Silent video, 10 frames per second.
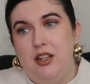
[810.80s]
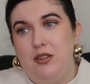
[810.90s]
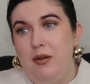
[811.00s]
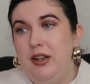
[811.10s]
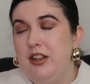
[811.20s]

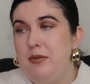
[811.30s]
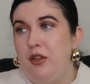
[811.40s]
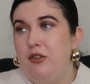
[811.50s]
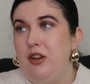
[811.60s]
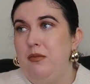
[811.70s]
So I went to the
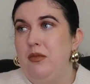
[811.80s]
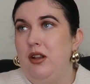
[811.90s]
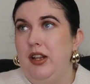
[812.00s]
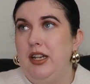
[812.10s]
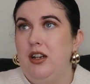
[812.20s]
bathroom
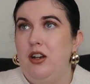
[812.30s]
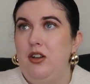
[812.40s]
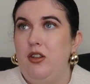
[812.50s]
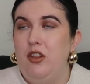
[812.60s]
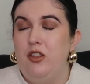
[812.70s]
like
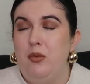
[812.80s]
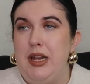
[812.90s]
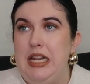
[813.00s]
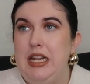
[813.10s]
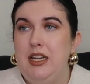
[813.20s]
the other
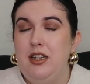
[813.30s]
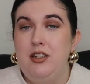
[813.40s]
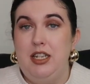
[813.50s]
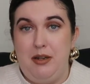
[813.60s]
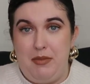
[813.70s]
week
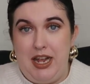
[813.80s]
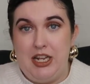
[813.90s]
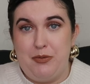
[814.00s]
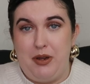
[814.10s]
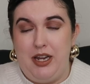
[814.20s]
to get my
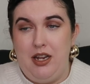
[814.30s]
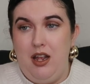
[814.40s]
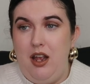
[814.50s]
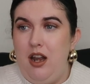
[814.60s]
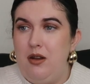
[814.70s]
hairspray.
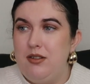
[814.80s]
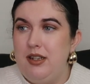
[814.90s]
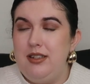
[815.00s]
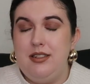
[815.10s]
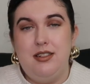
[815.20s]
I was
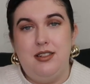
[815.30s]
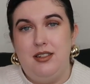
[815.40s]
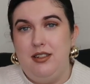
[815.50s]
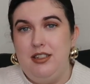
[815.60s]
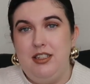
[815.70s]
like, this
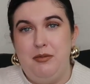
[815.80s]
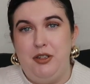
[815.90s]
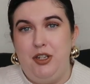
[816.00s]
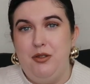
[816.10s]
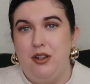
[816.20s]
has been
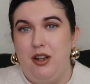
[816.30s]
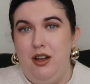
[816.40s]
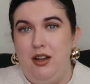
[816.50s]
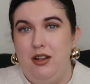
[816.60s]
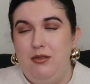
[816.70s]
used a
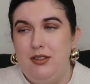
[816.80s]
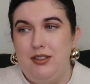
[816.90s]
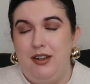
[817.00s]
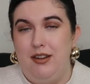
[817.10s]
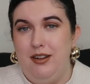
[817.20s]
lot. What's
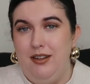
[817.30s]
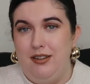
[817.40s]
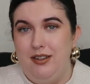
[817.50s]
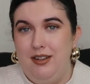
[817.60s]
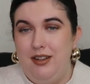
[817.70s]
going
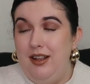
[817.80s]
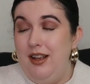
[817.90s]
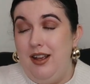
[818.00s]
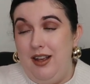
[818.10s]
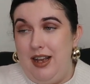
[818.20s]
on?
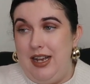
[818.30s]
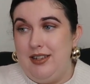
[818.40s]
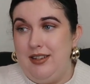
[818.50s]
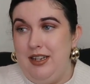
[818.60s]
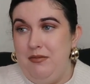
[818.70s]

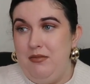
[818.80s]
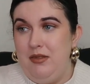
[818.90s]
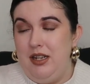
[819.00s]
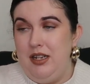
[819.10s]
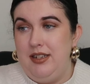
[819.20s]
Asked him,
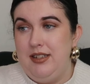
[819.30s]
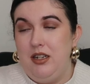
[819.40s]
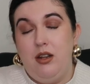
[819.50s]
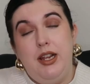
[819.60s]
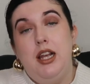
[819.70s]
and he
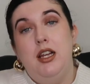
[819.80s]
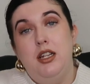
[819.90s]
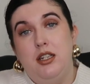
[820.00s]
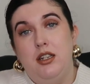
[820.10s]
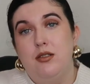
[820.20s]
said, oh yeah.
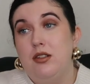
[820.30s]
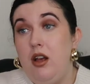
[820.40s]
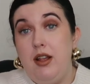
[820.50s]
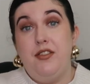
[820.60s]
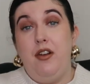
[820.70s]
I was like,
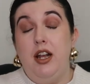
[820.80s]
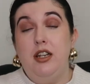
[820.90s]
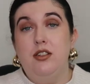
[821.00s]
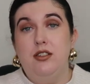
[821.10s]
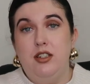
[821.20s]
oh, that's
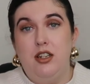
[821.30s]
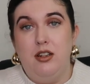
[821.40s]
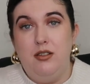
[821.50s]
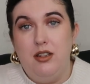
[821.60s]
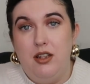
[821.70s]
fine. Just, you
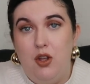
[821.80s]
know,